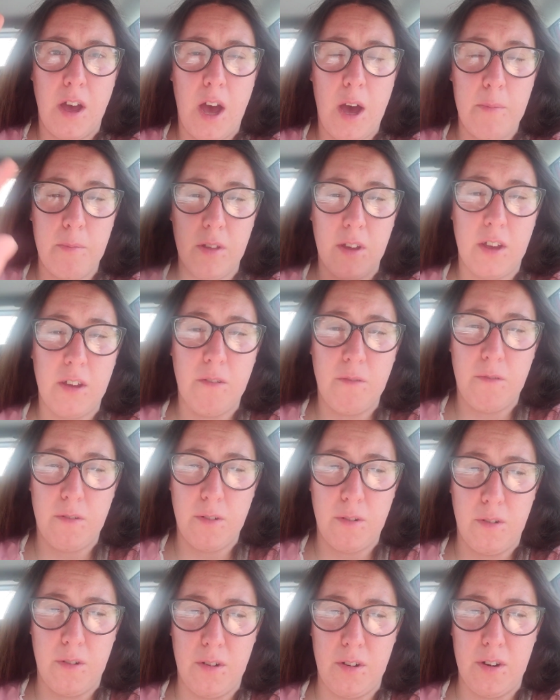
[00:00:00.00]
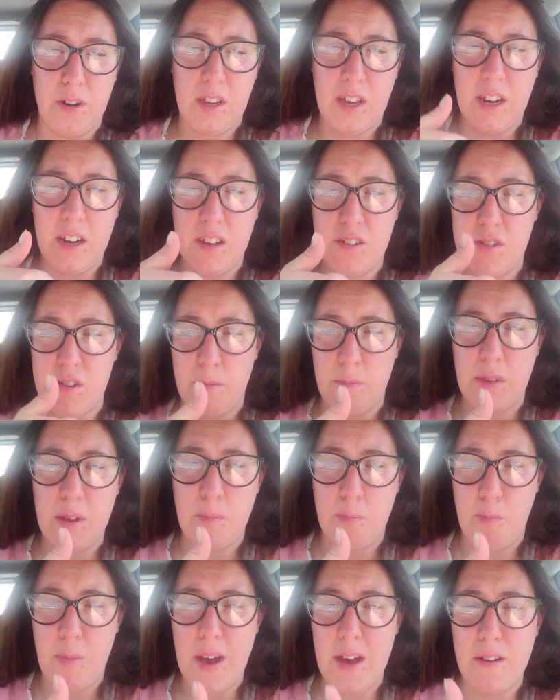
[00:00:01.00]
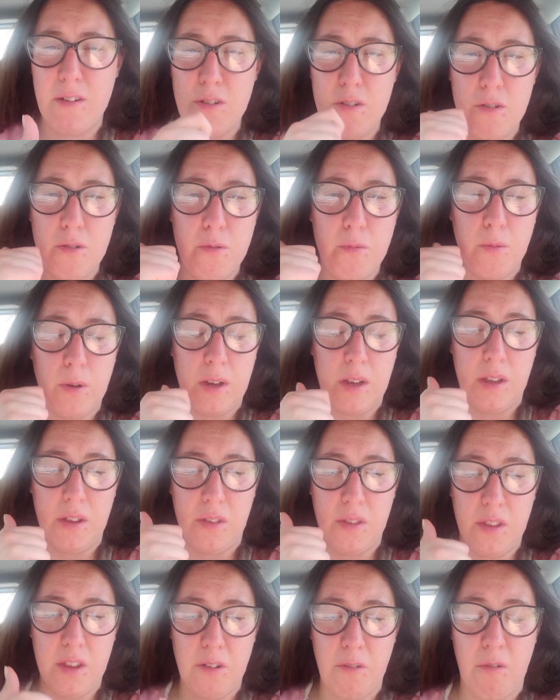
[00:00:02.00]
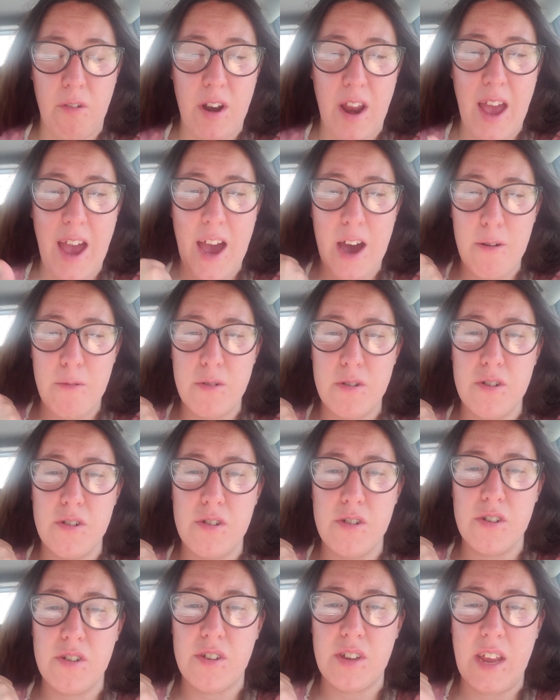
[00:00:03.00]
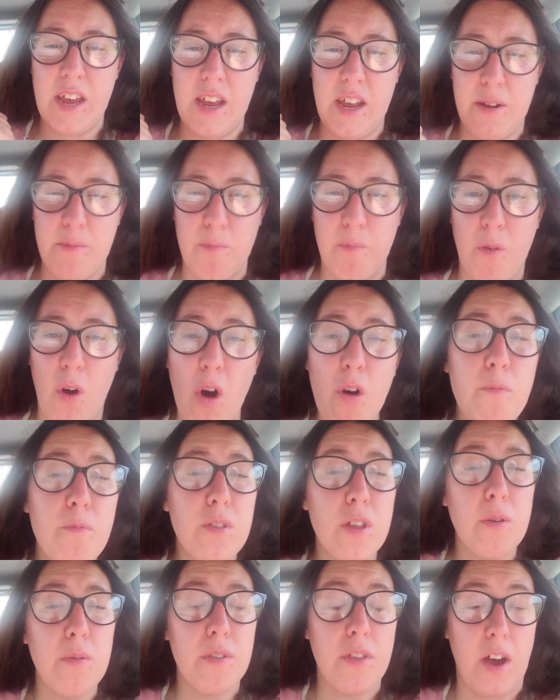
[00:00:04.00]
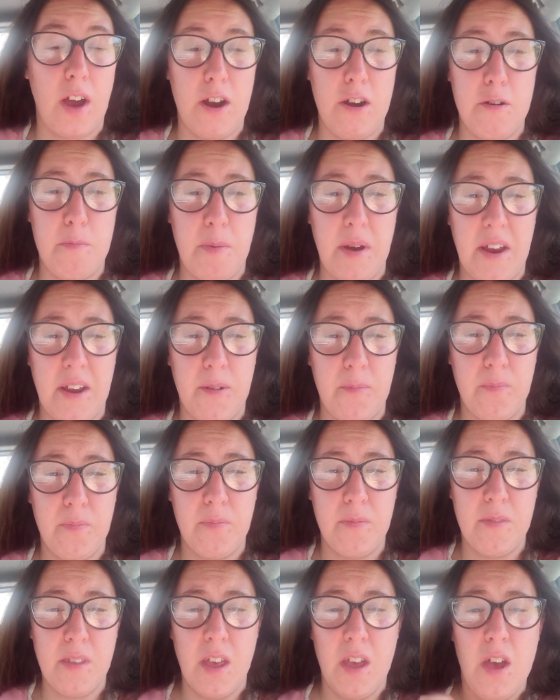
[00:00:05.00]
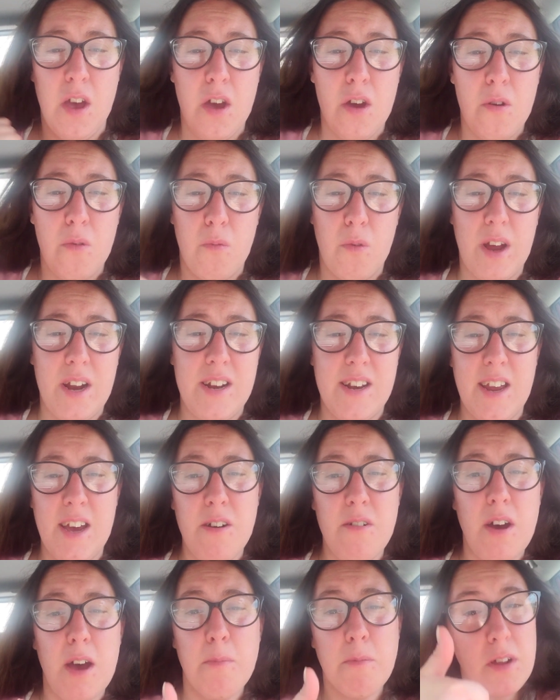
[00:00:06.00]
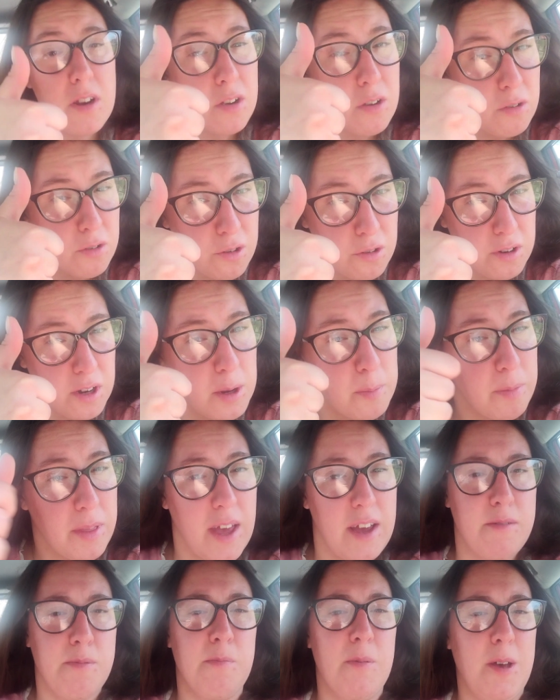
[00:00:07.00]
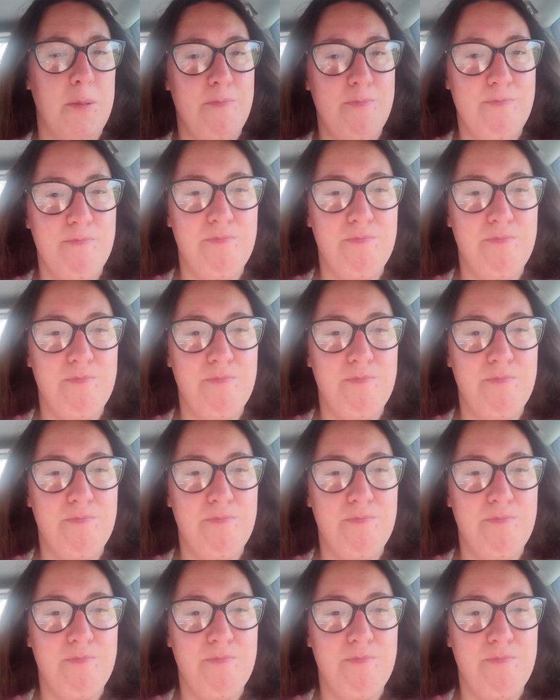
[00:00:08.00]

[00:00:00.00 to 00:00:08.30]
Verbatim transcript: I'm looking for getting something better with different hours and hopefully with higher pay. Right now, I'm going to go donate plasma.